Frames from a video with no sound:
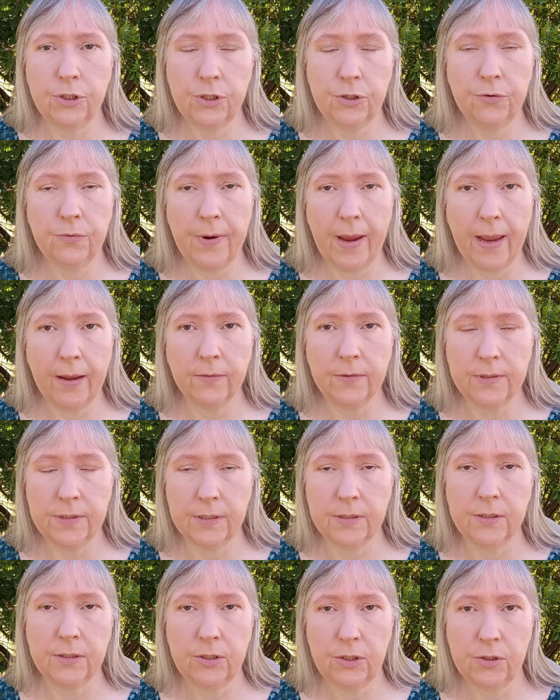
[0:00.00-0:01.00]
2
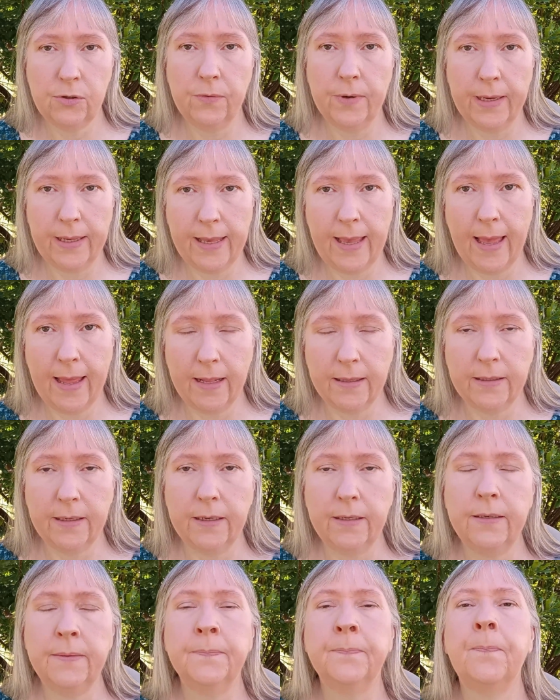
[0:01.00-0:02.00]
ounces to a
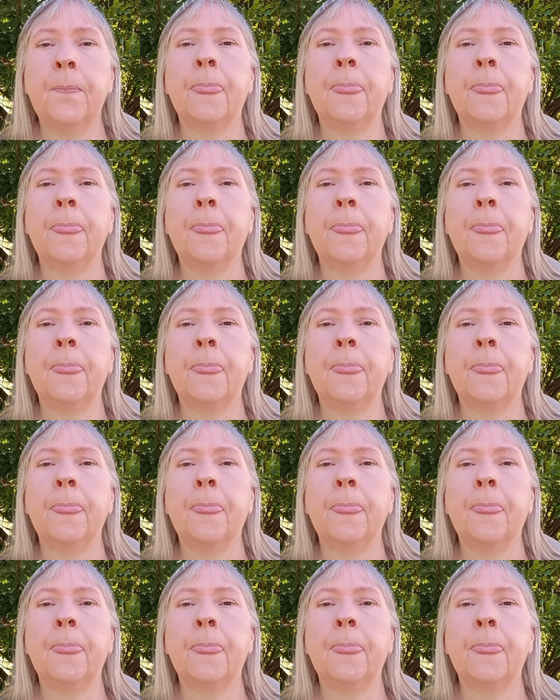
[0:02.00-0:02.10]
gallon.